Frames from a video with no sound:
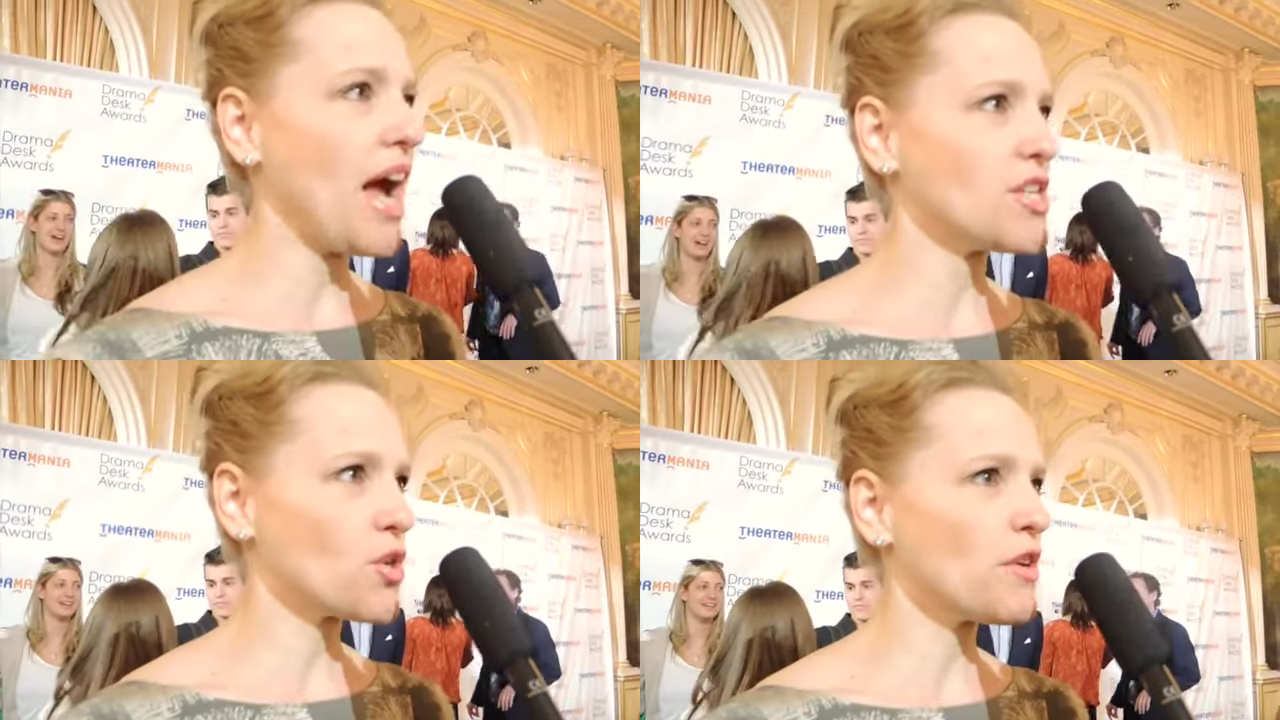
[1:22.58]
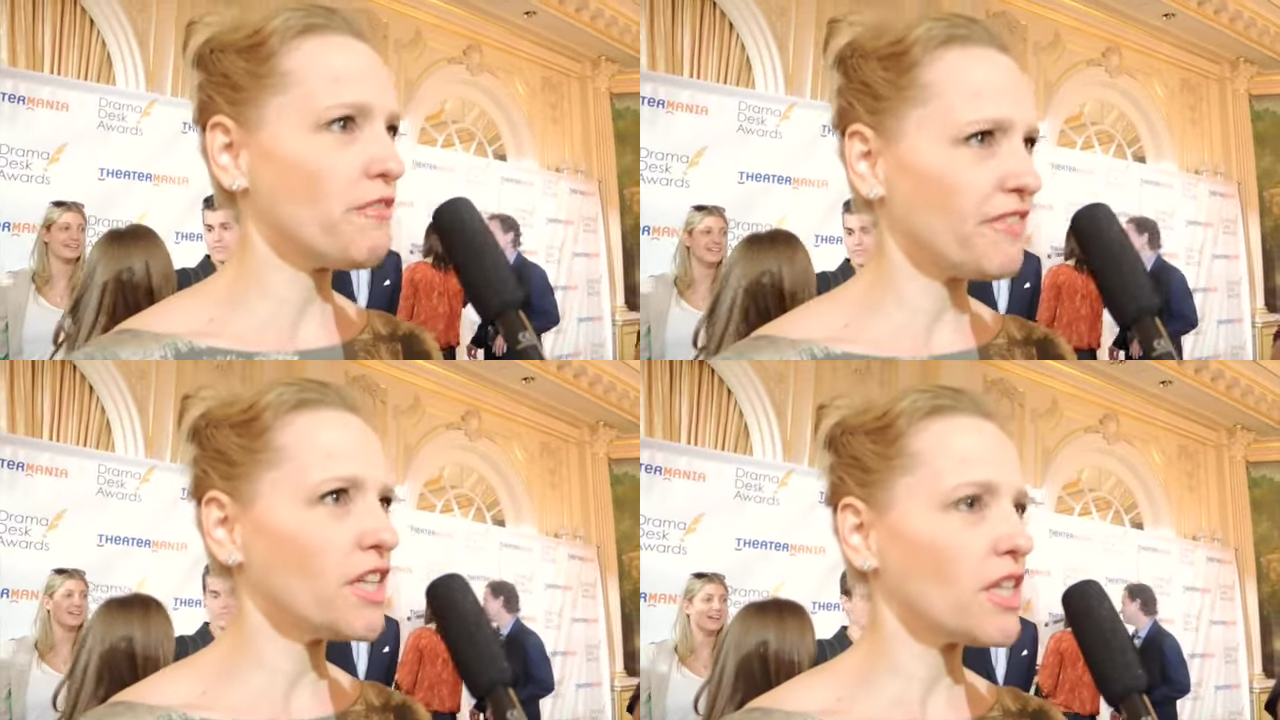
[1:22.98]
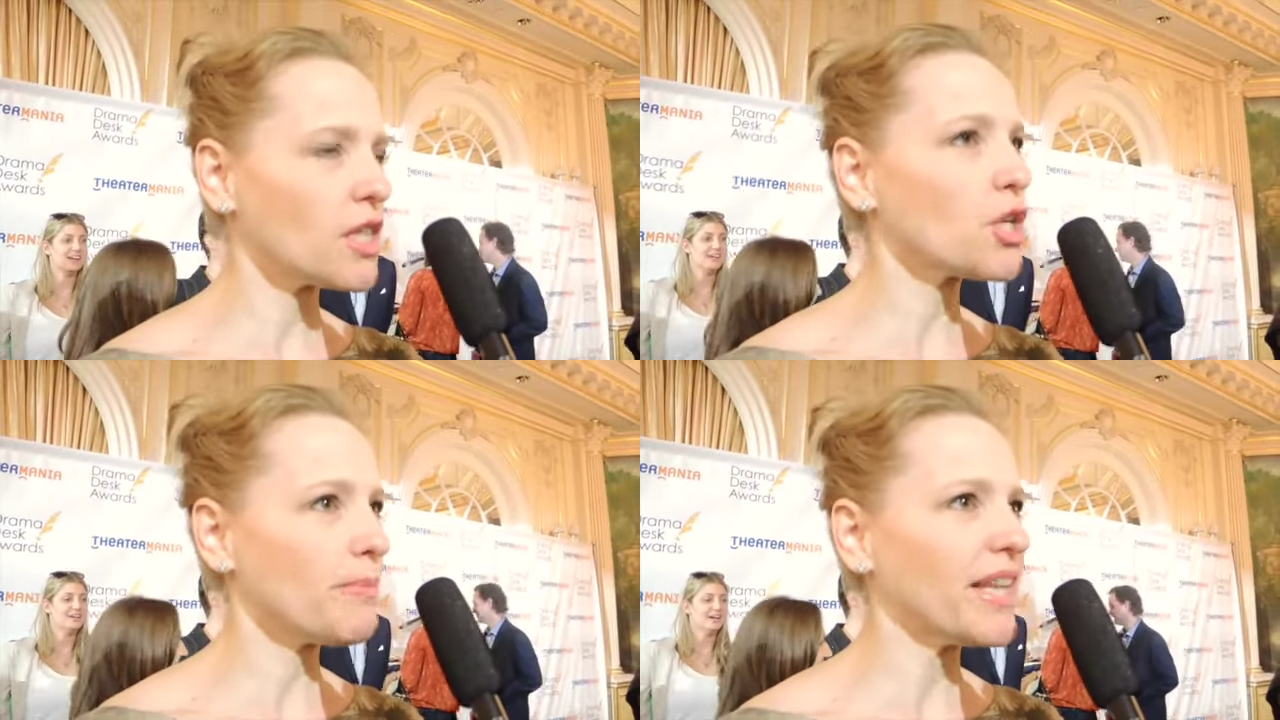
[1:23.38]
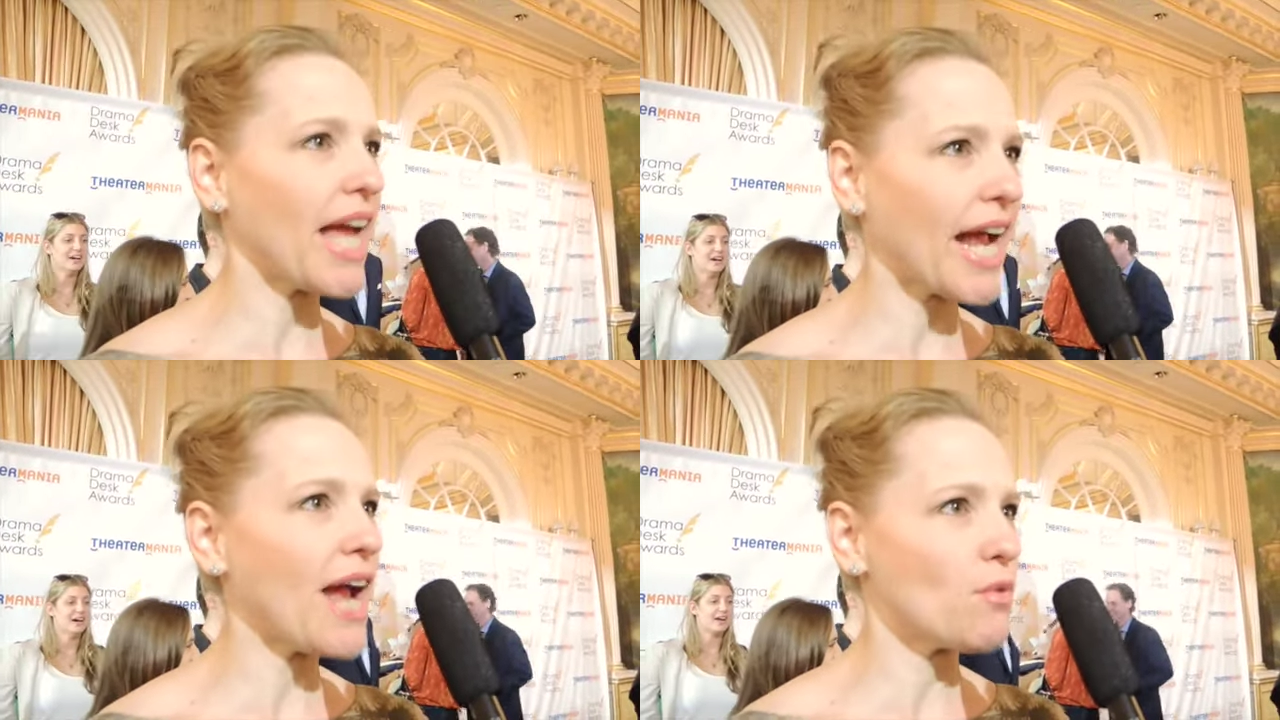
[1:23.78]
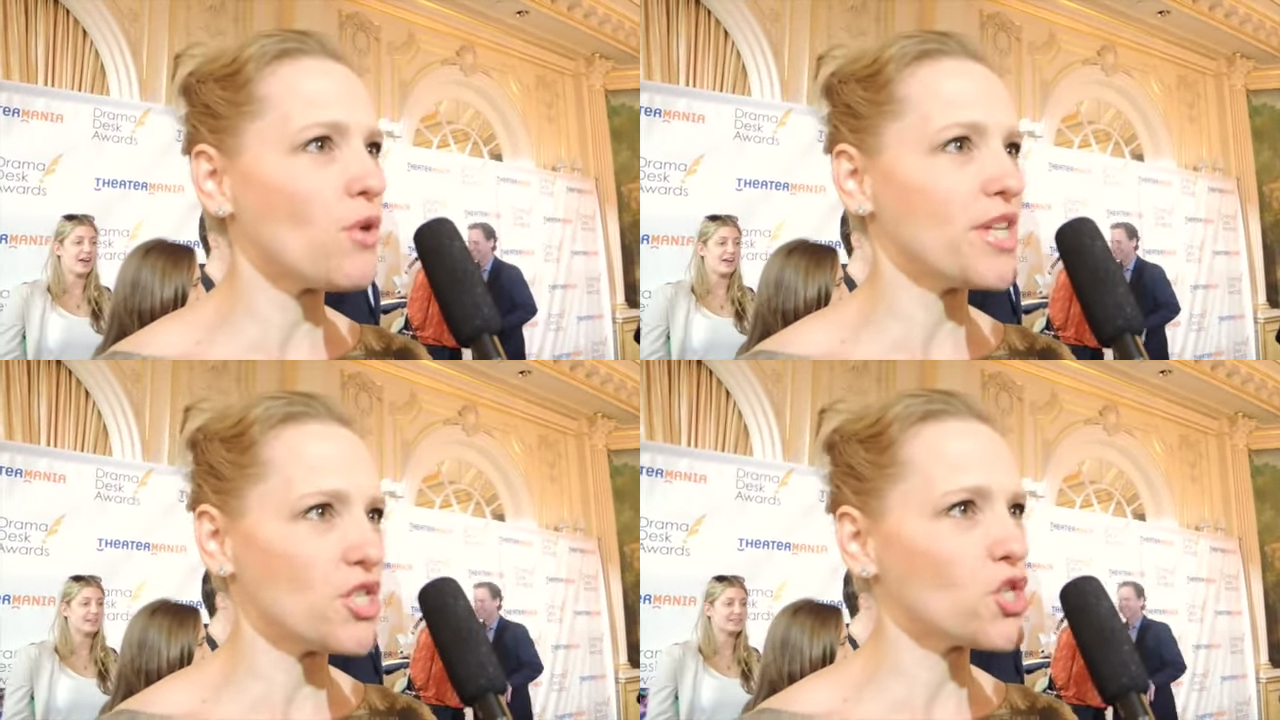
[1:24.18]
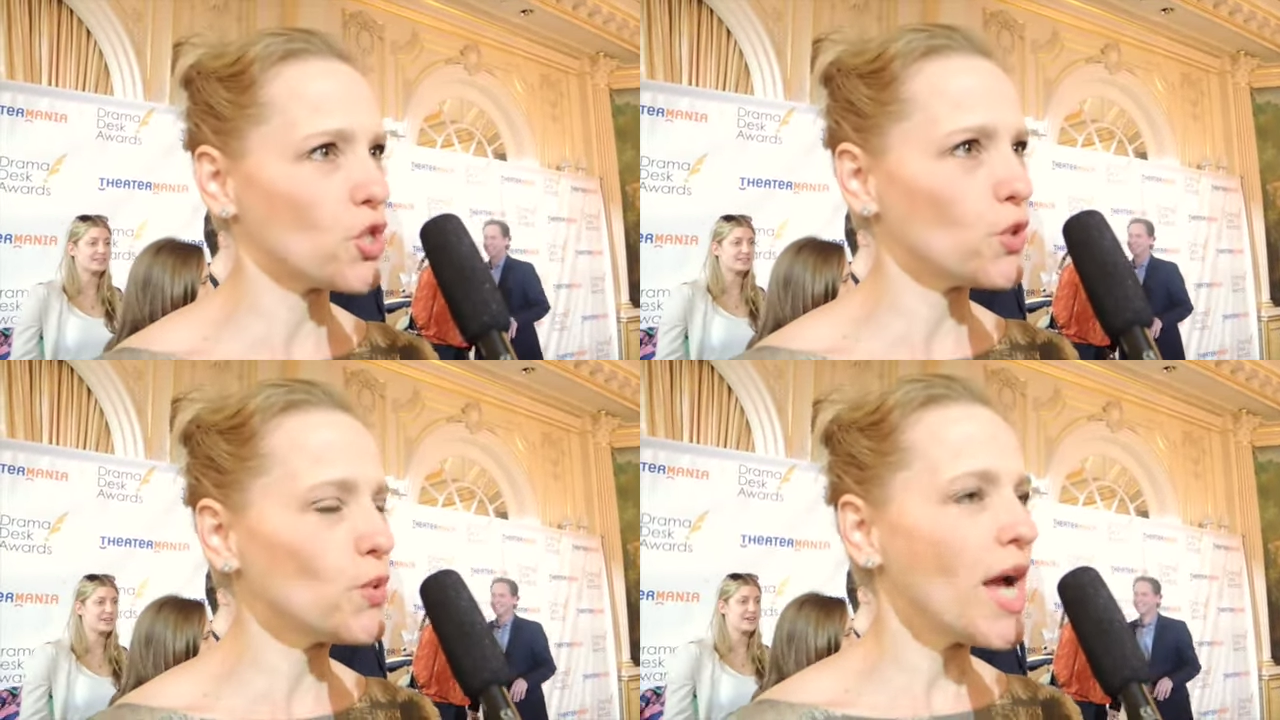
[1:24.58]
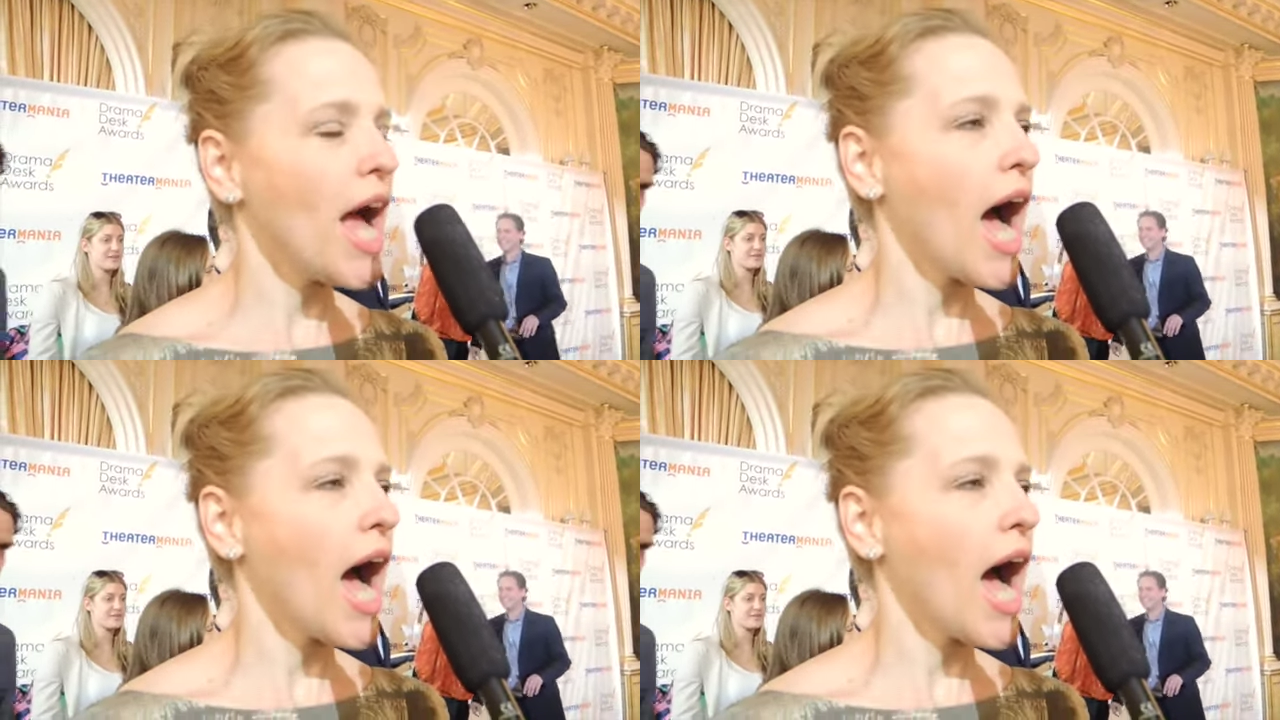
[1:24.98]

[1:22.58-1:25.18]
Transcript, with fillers: I sort of feel a little bit like I wrote it too.